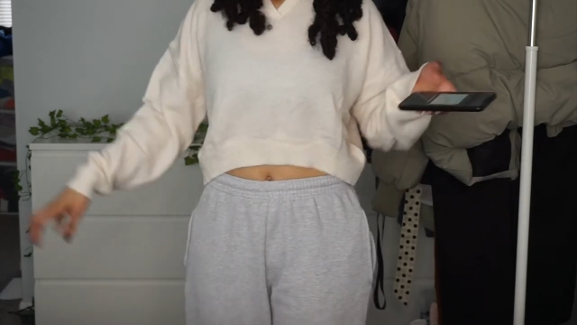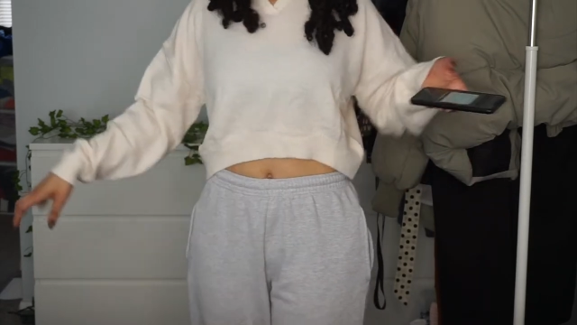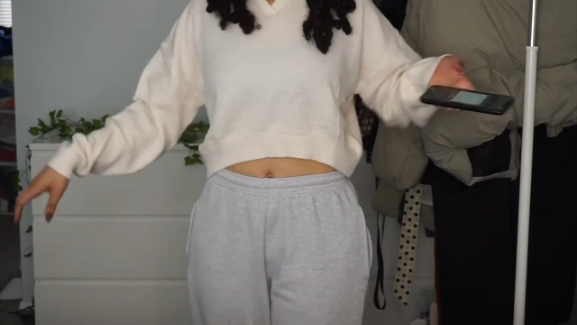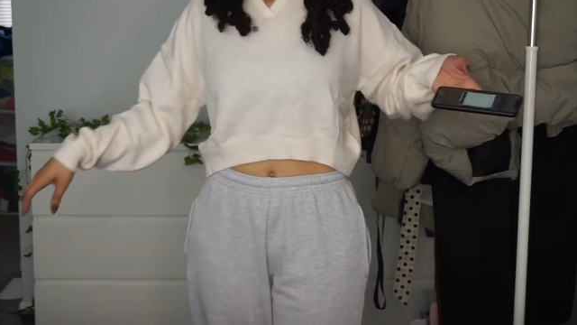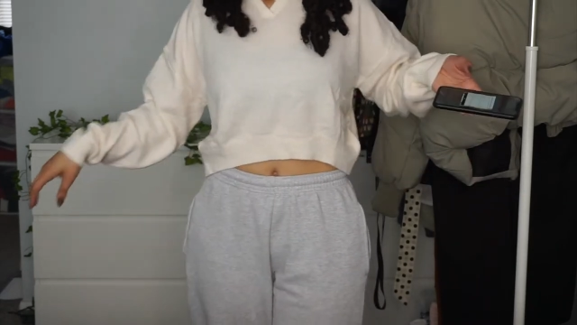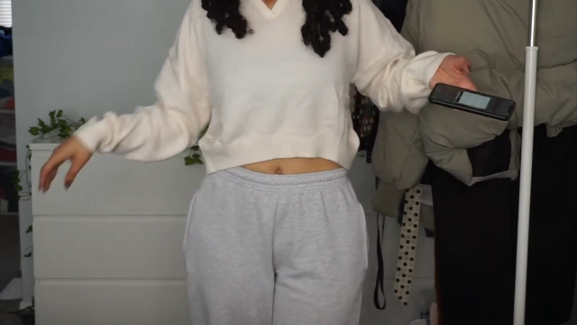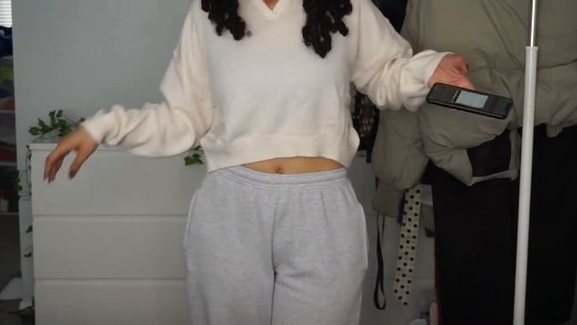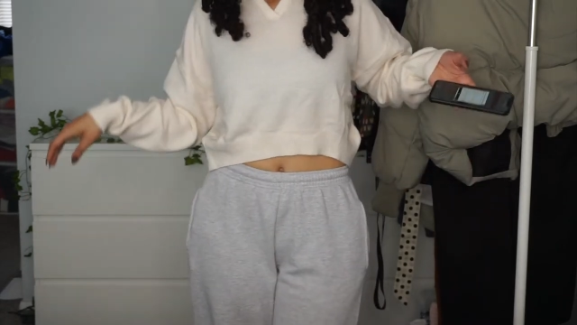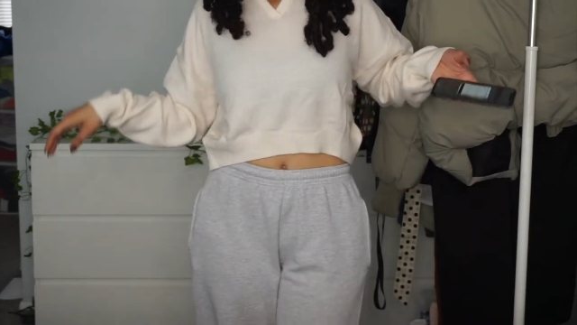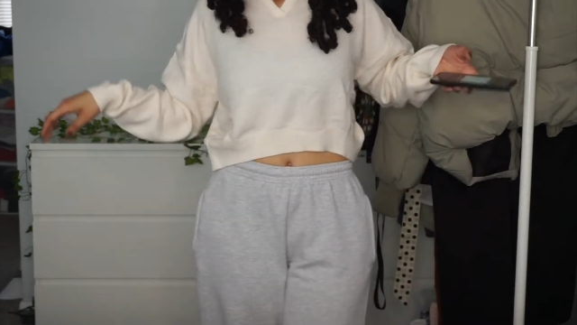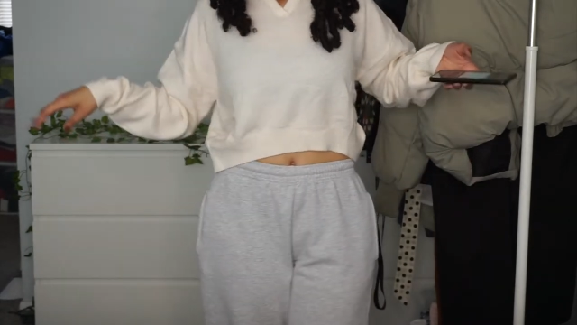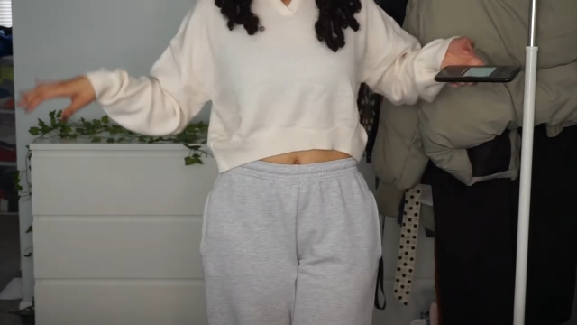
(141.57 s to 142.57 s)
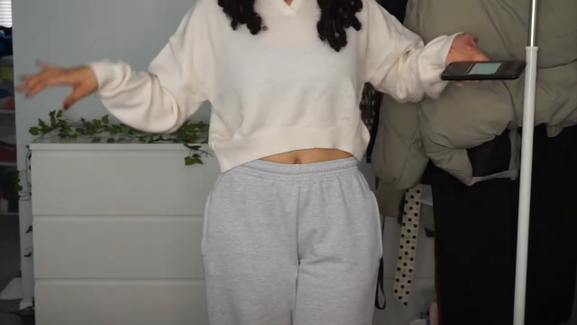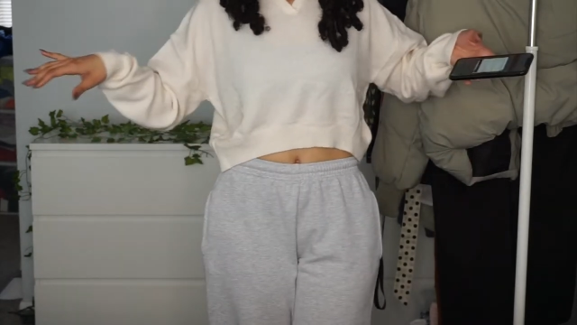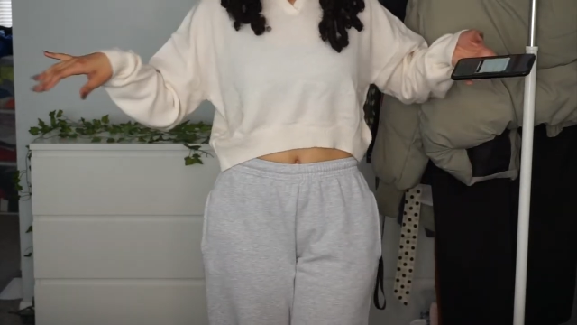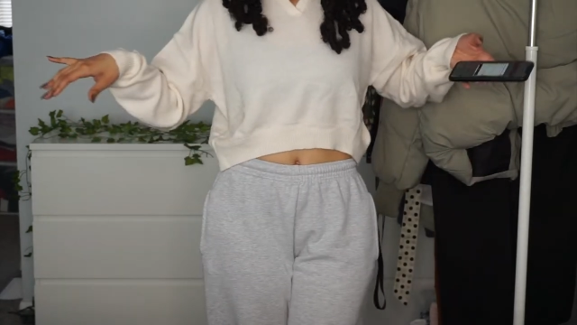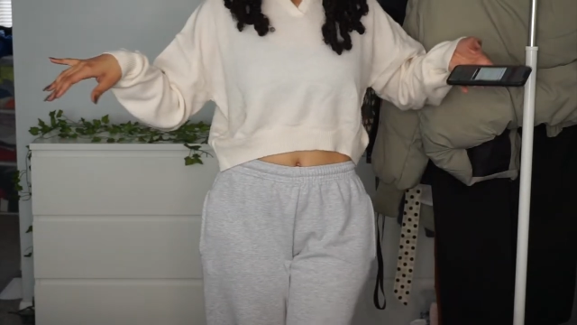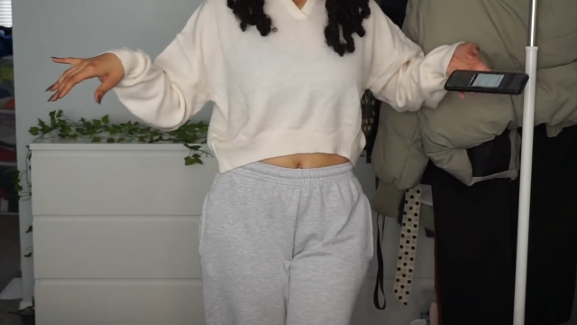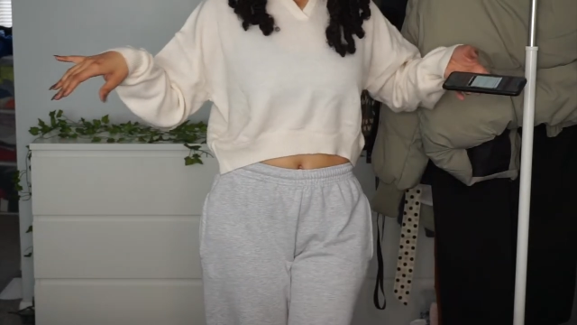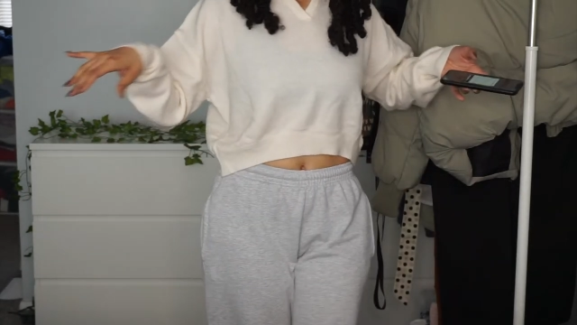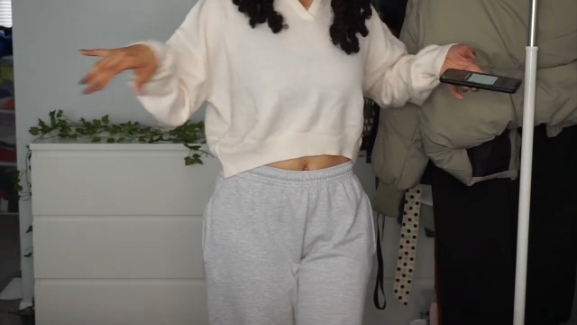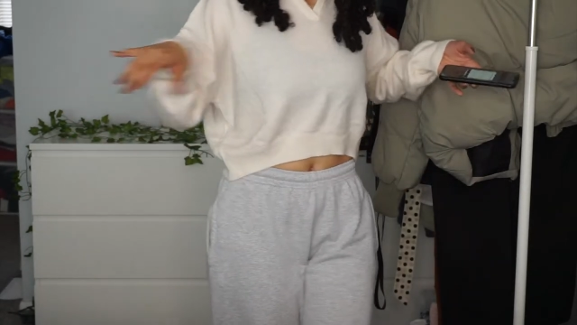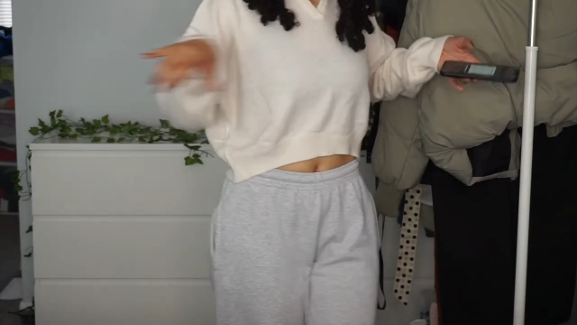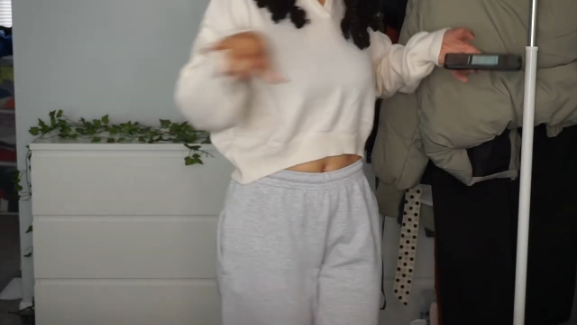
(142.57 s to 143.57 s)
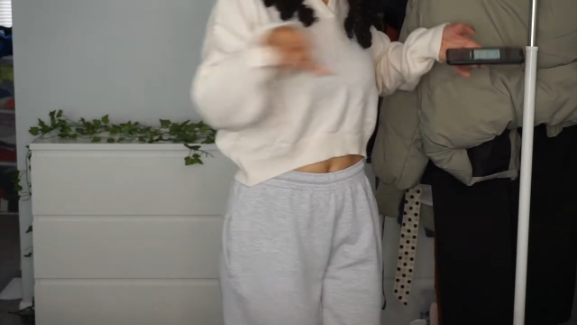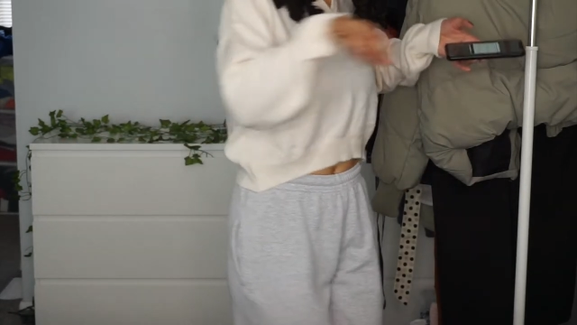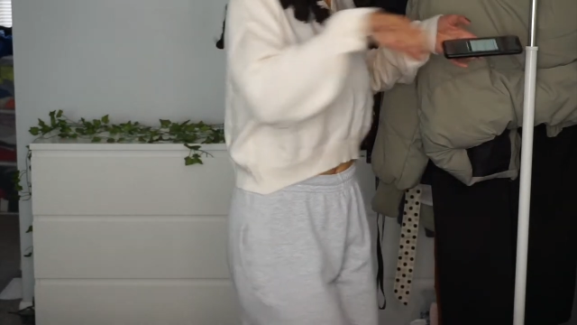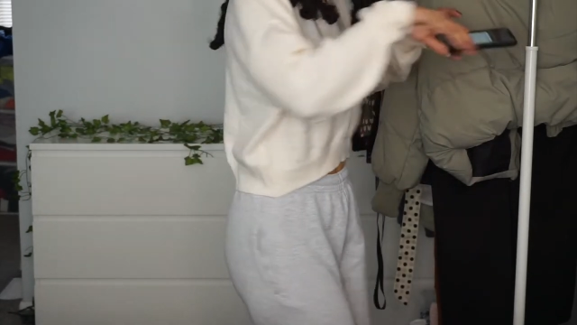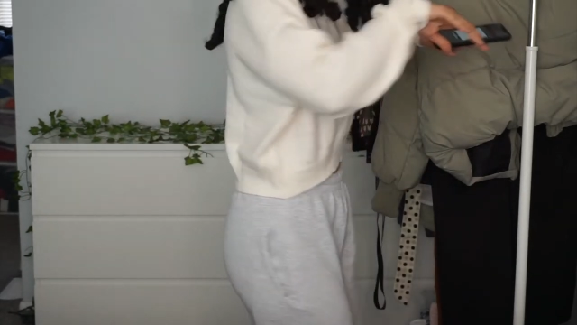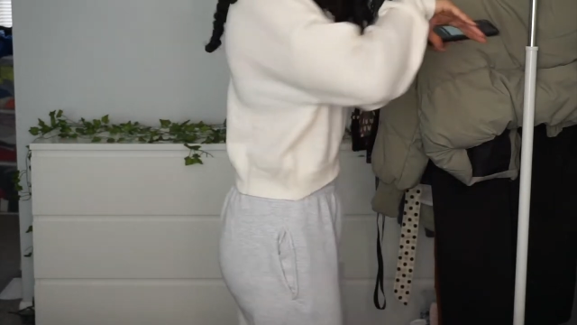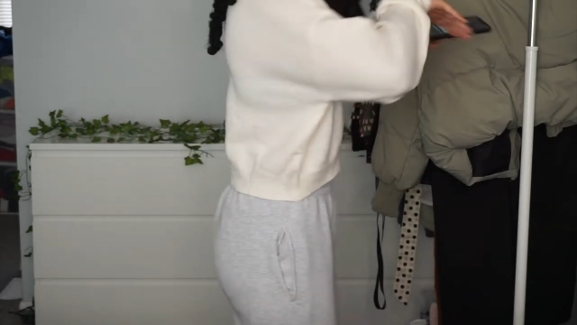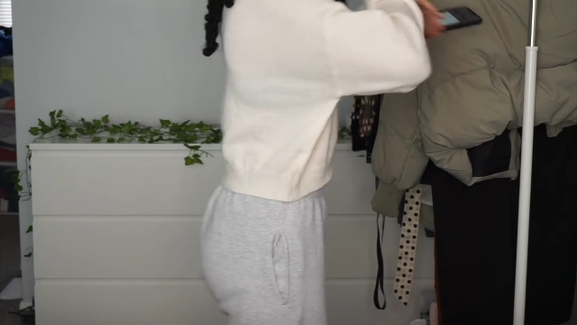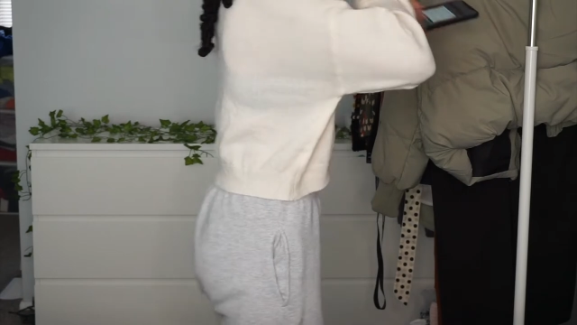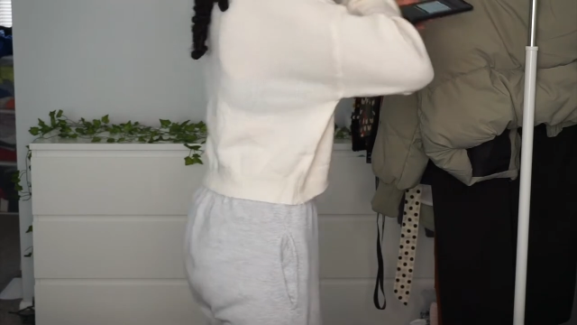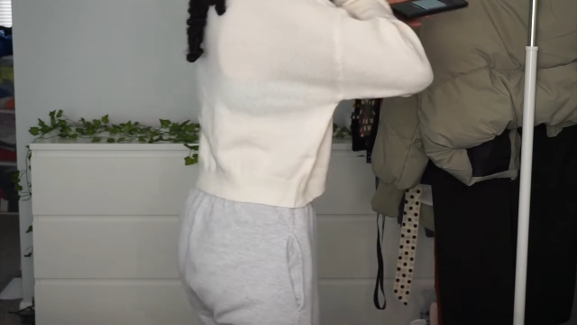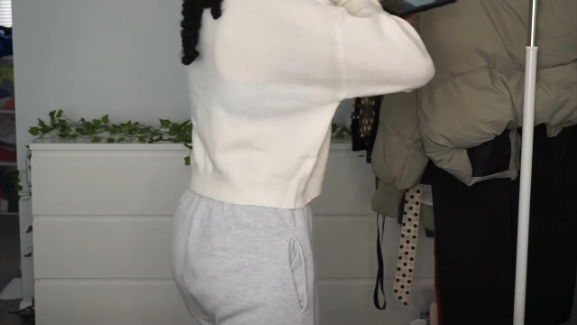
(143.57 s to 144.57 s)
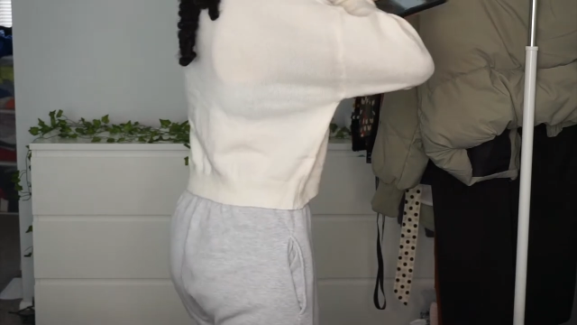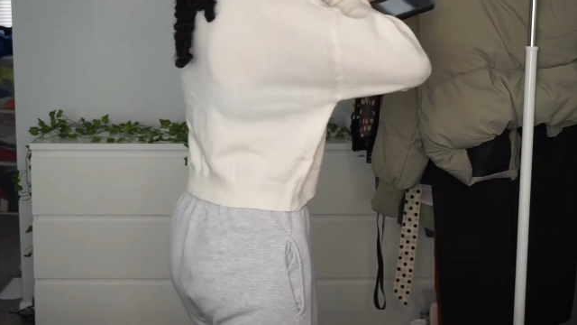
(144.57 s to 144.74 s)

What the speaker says: [unreadable: no face in view]